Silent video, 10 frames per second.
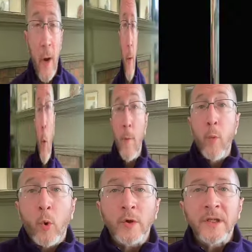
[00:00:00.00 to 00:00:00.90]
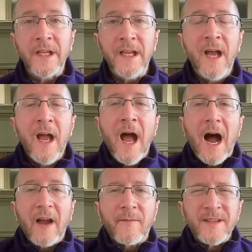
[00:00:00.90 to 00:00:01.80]
out. More importantly,
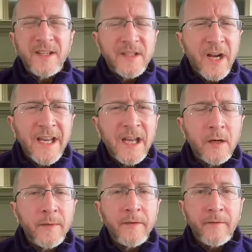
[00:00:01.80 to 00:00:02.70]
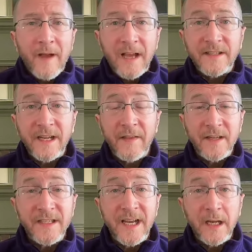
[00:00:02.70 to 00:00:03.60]
I've been studying intermittent fasting in the
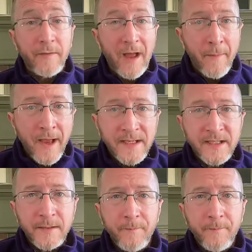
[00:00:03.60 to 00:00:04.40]
setting of MS,